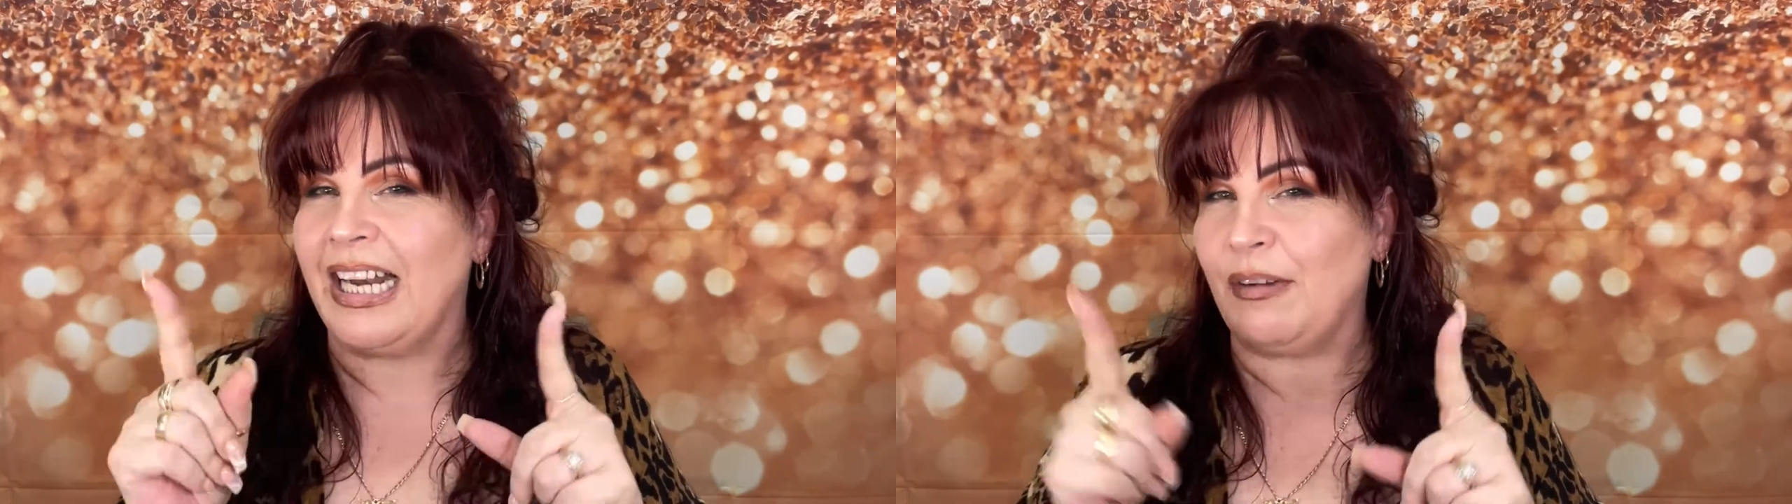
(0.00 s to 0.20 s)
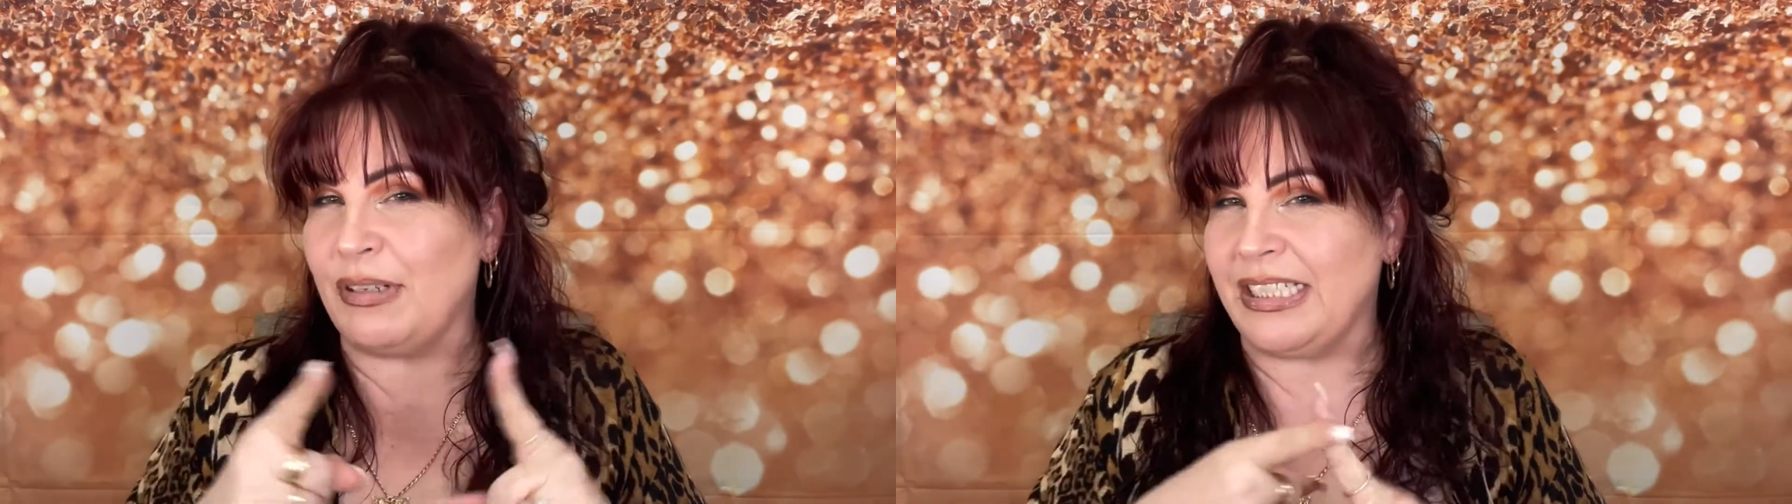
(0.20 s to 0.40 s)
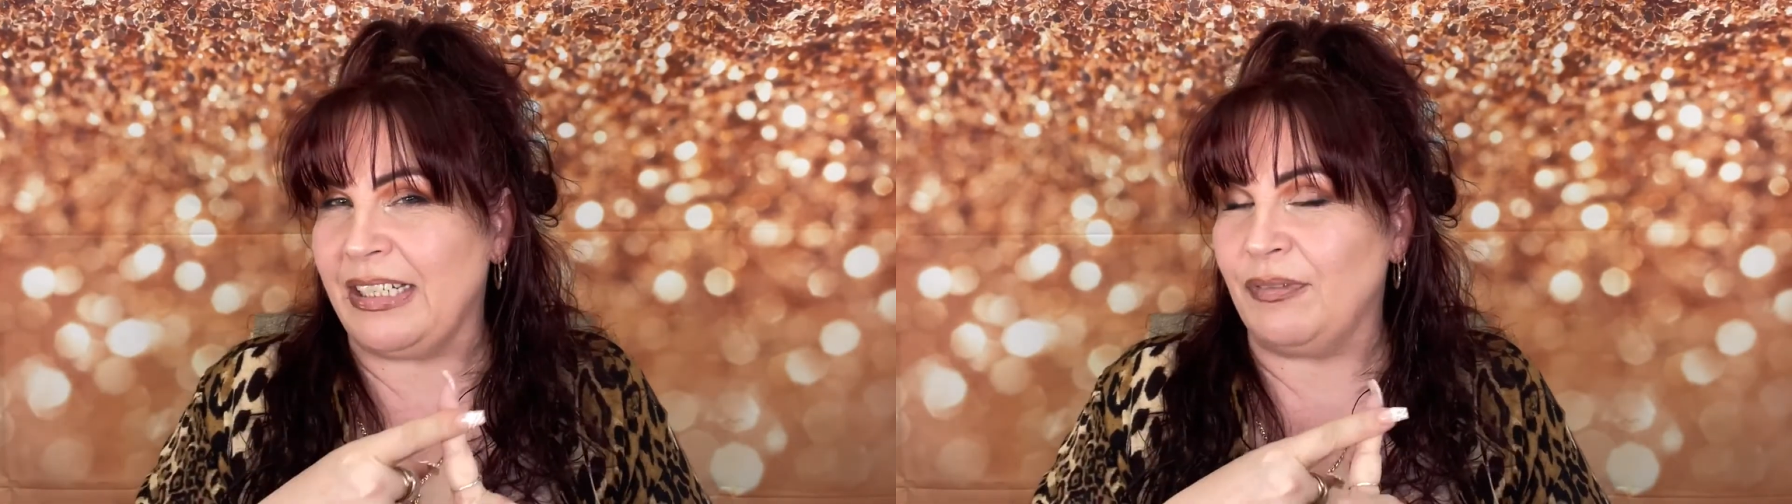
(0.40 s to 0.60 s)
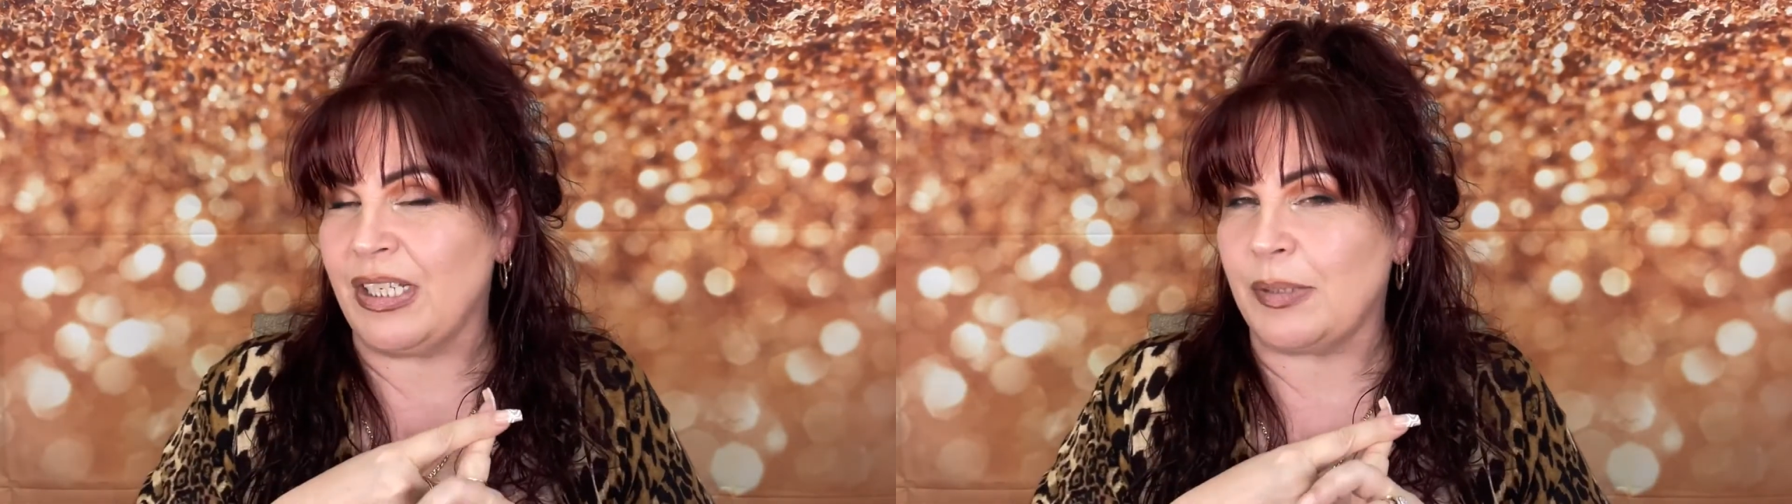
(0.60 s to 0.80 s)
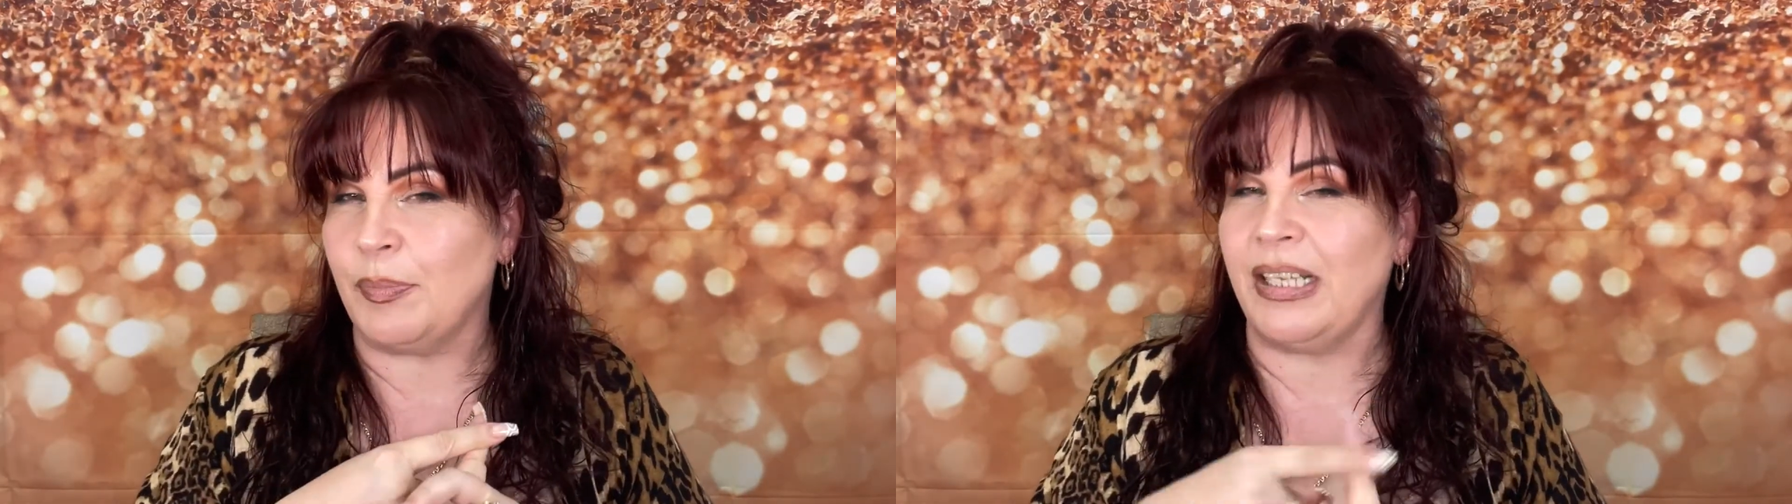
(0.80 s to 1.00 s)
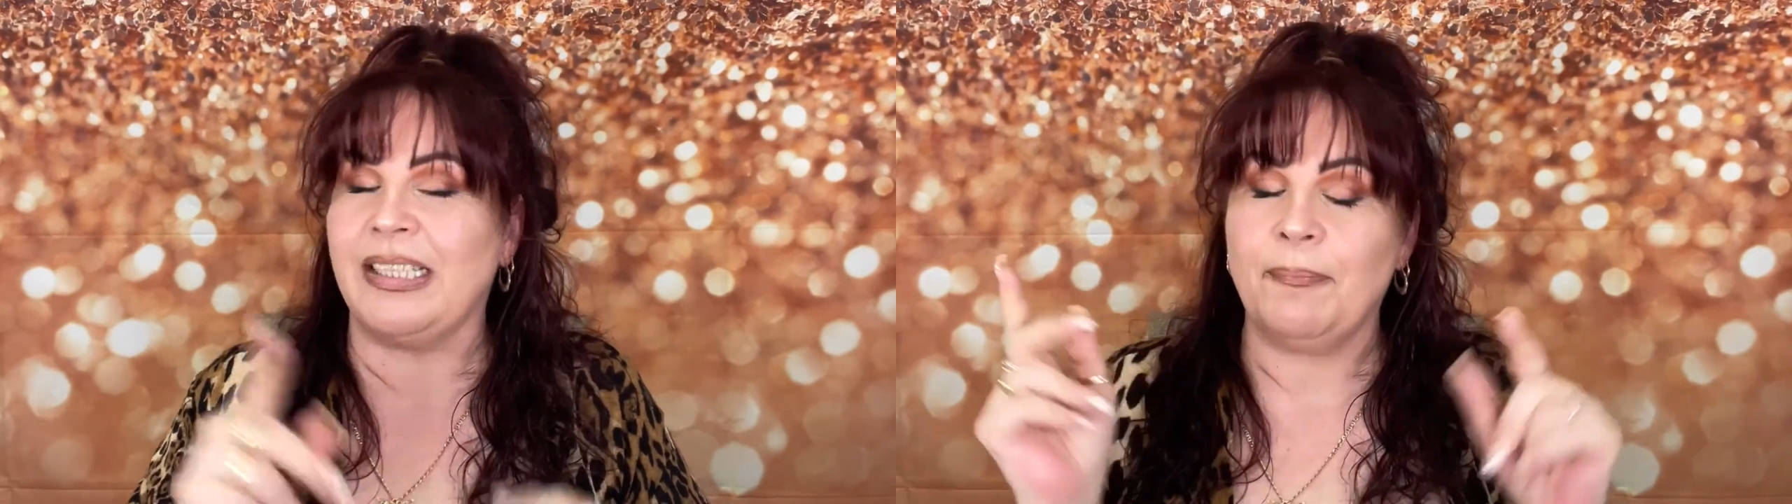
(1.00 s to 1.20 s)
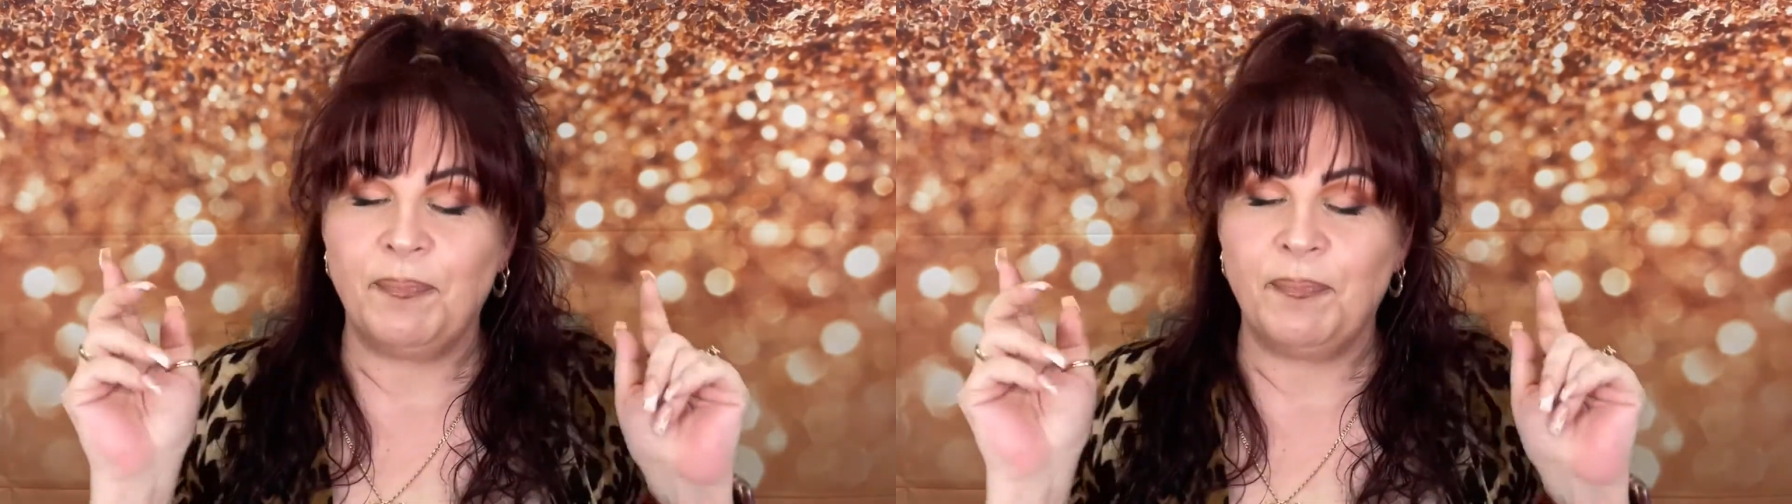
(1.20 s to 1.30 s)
that I received this month?